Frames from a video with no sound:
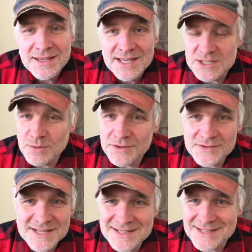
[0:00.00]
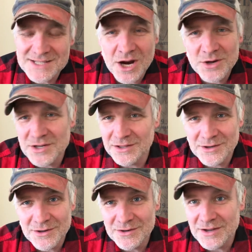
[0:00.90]
It's one of those things that's hard to
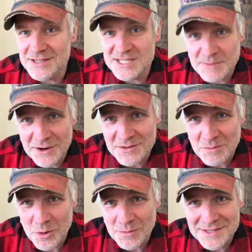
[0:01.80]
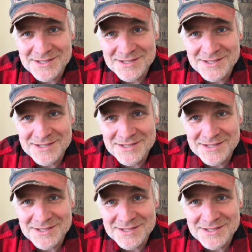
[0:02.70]
learn on the spur of the moment.